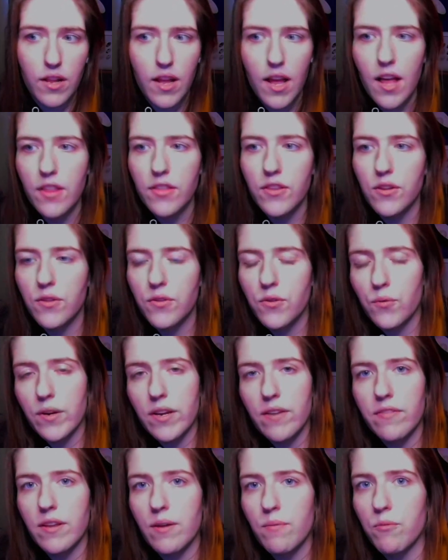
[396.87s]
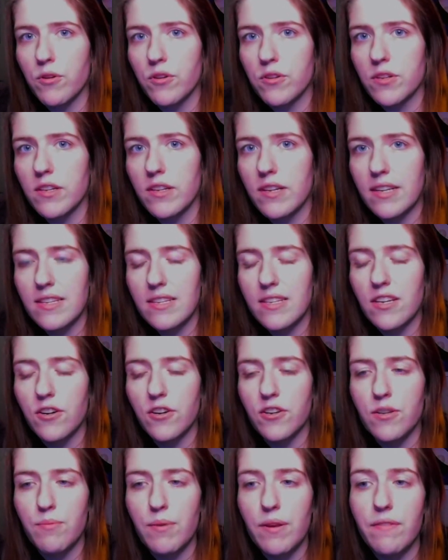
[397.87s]
The three of them were considered to
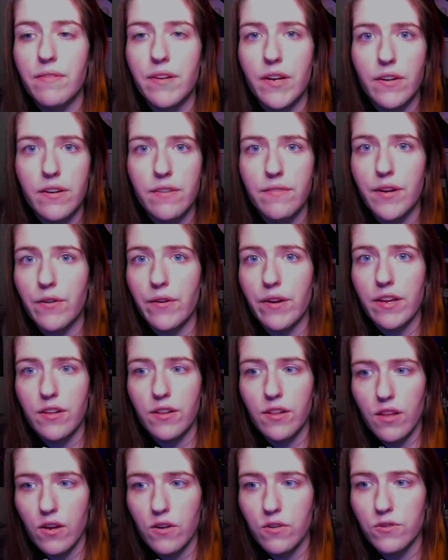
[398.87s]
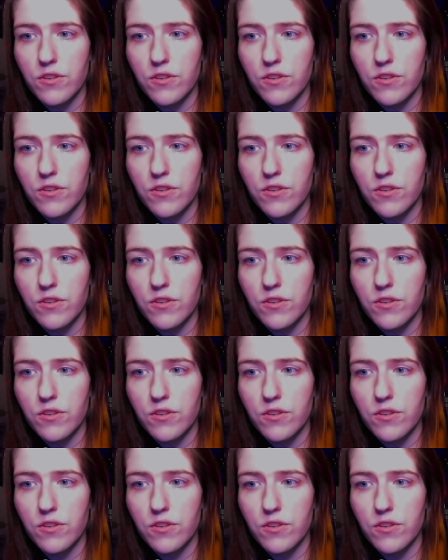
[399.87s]
be very, very close,